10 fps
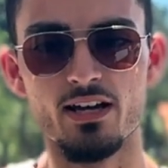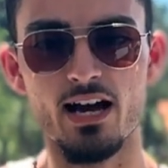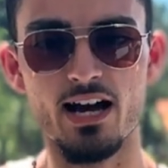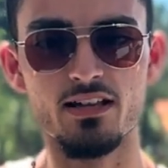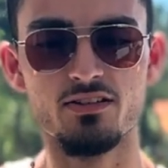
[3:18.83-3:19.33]

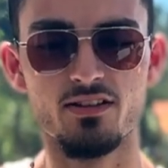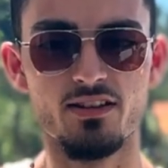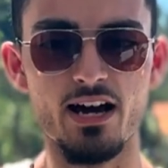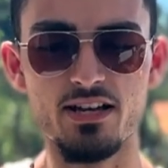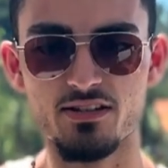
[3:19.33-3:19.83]
and
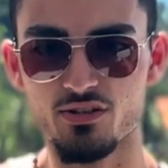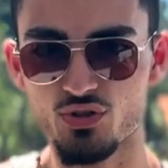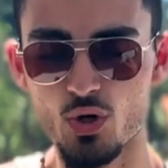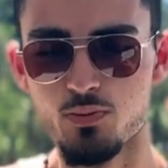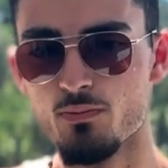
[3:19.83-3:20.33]
that is
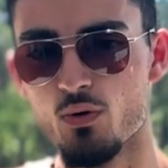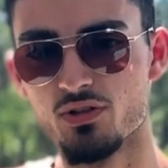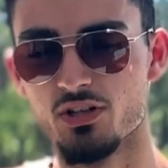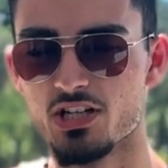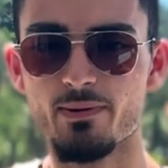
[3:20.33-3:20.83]
super
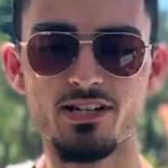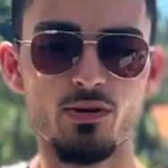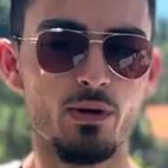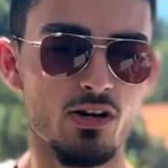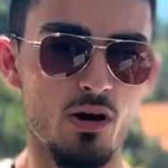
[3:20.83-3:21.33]
important, especially
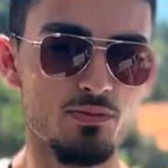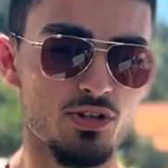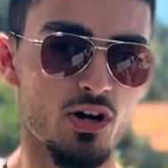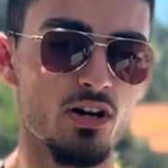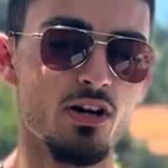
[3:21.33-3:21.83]
when it comes
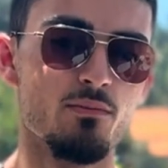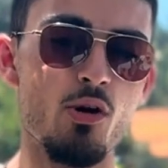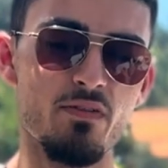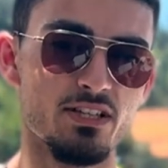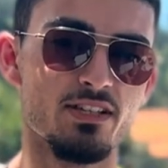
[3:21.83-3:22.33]
to
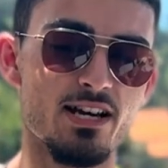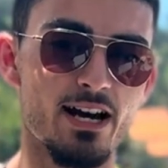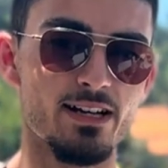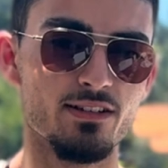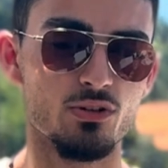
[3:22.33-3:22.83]
moving to
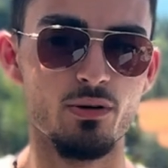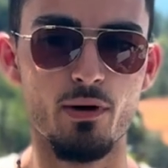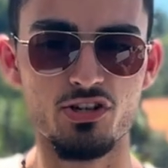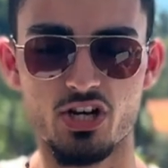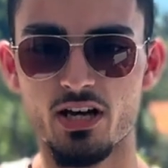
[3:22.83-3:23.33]
Thailand on a
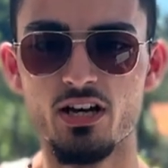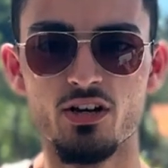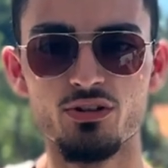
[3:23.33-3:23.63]
budget.